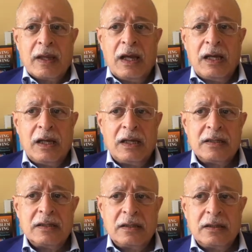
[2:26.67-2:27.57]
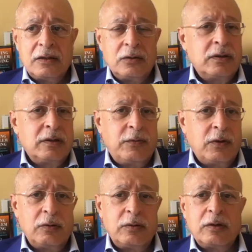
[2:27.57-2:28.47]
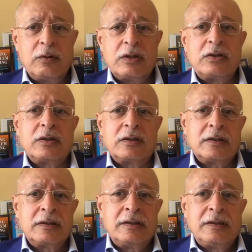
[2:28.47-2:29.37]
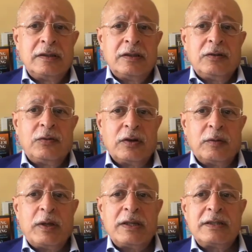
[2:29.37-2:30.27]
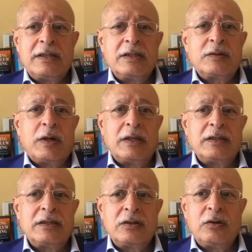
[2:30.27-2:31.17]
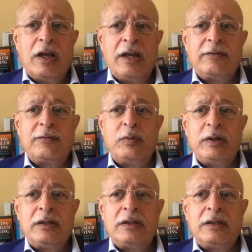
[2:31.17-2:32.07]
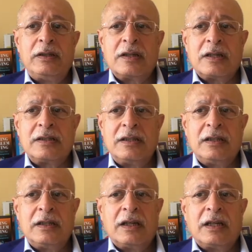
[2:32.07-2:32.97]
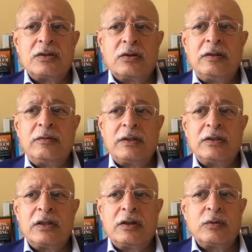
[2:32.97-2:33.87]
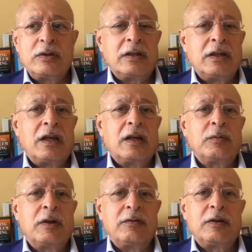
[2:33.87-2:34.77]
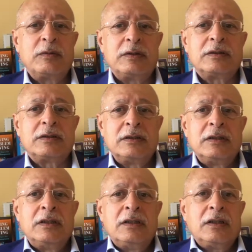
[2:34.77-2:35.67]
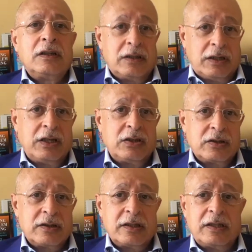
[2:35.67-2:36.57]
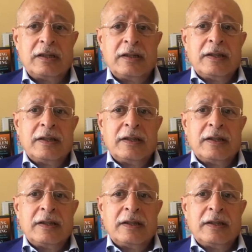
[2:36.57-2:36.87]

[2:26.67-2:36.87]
I ask you the following question. For the past 6 months, you have been discussing a joint venture with an Arab government agency.